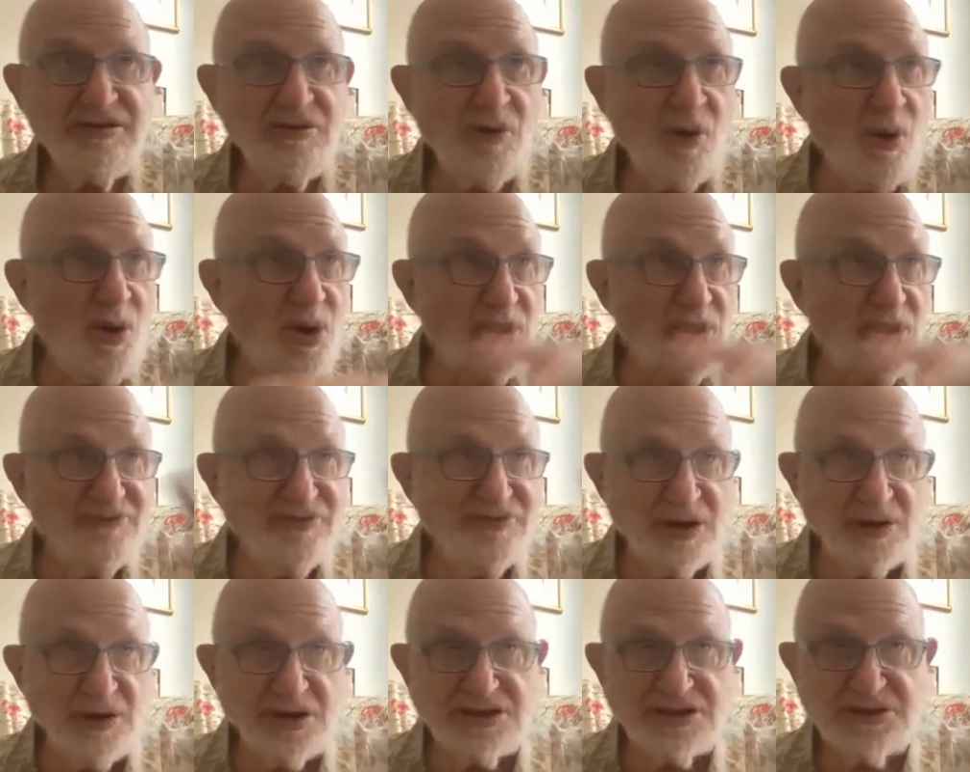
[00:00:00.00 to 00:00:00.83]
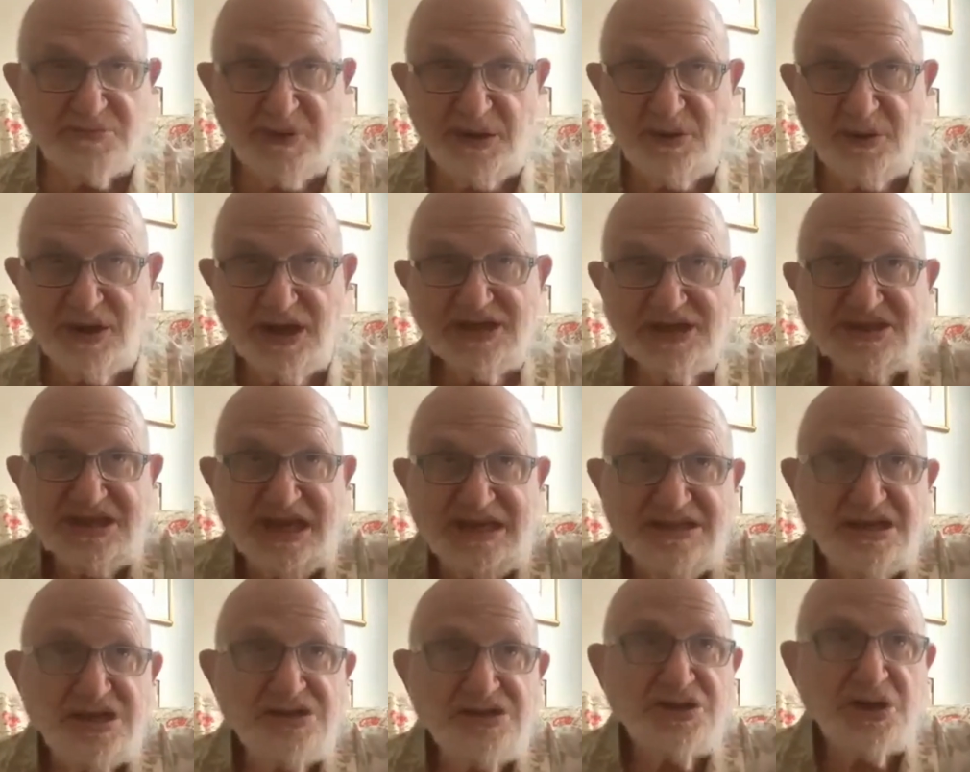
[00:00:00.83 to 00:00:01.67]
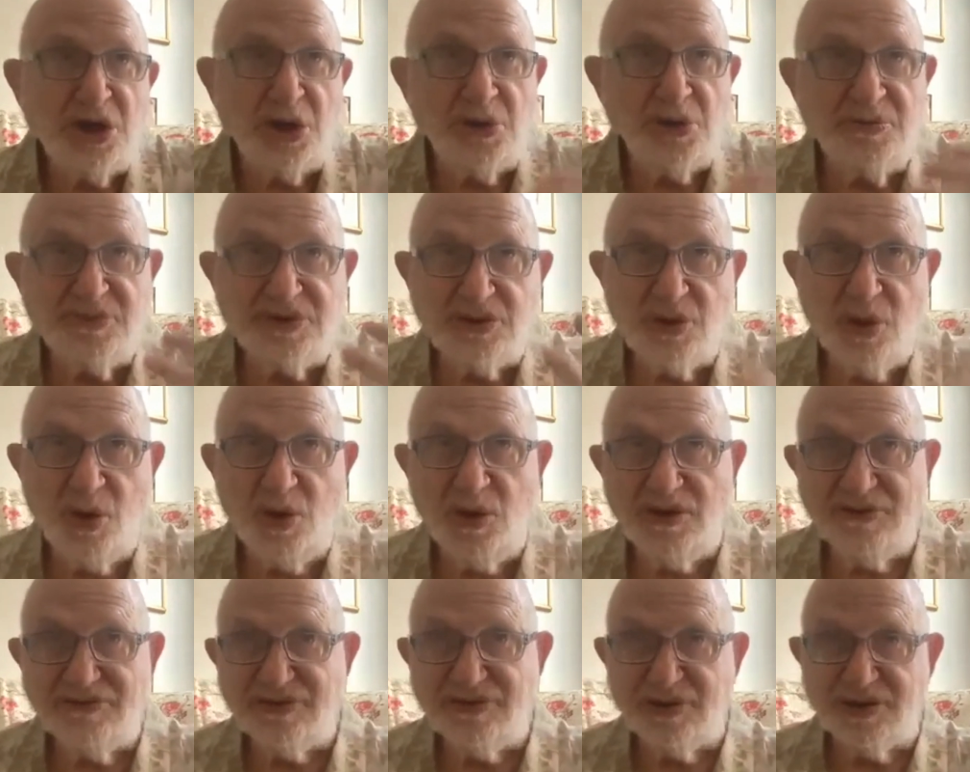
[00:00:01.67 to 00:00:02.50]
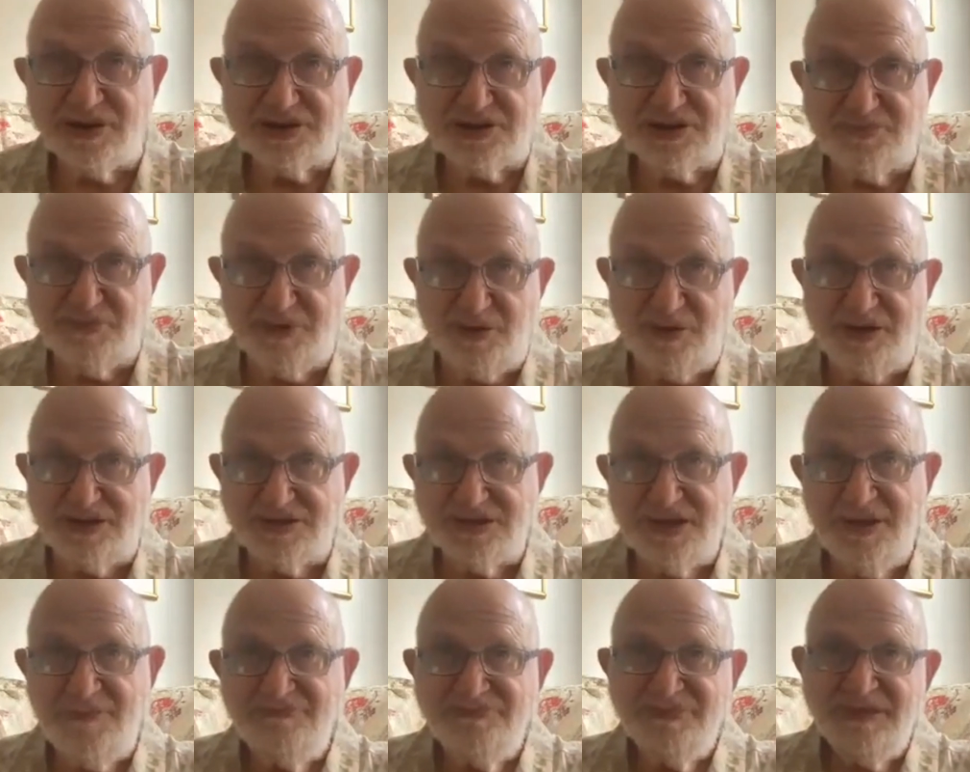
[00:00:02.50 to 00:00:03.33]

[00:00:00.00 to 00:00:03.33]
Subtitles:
all of their experience and determined all of their experience.